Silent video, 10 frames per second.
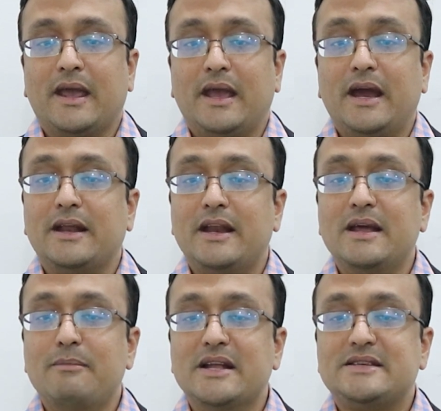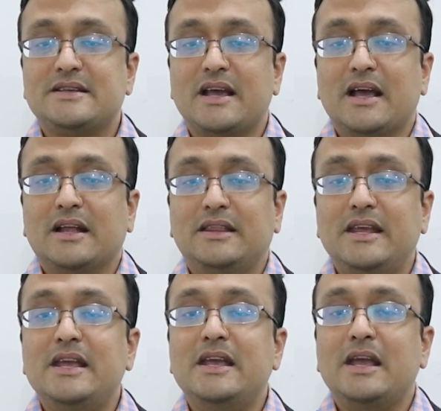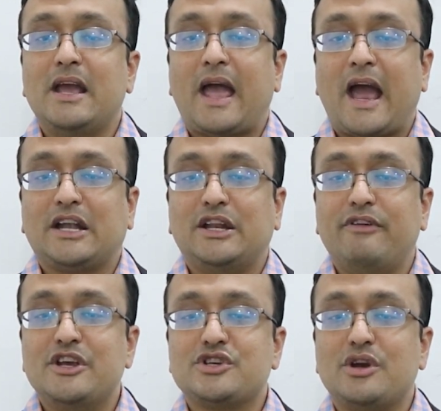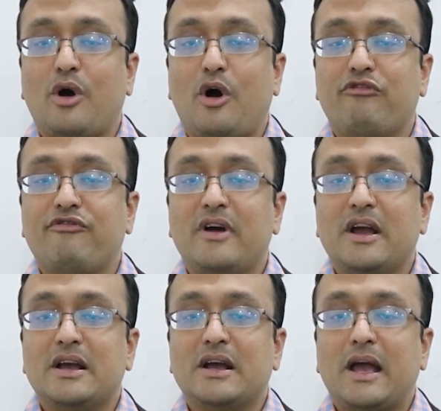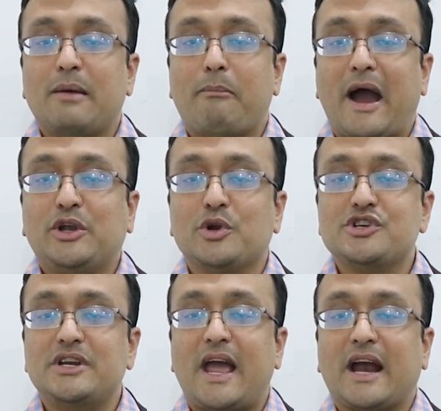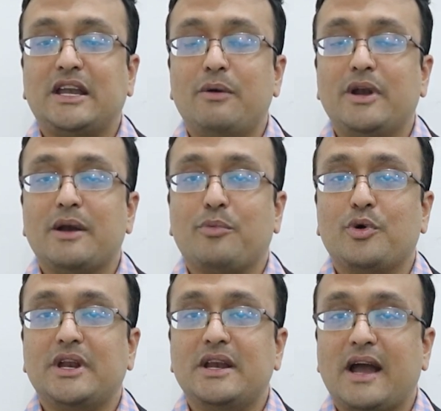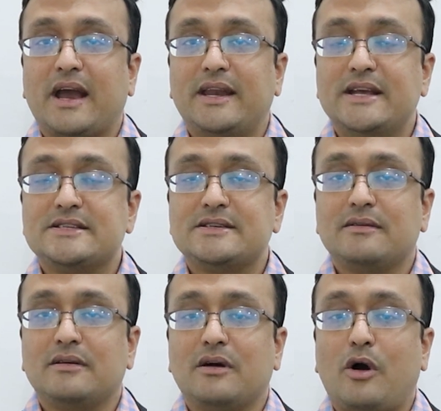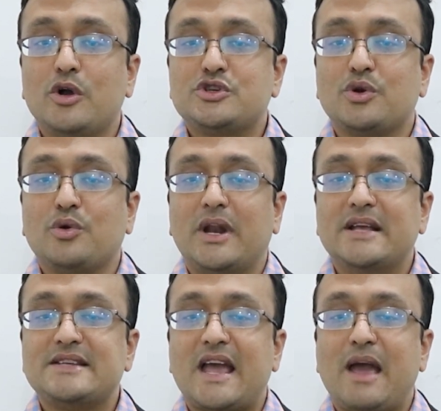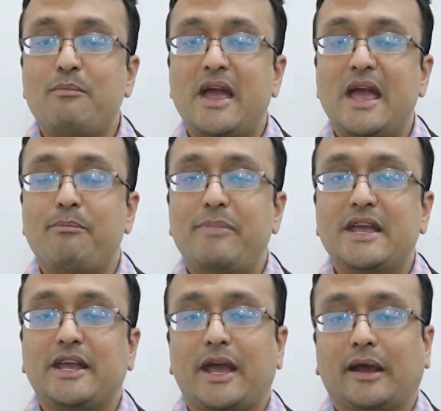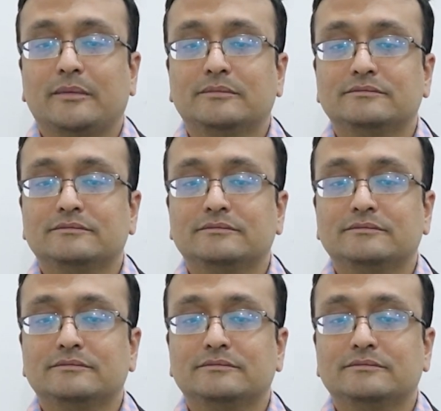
It inhibits the activation of mitogen activated protein kinase, also known as MAPK.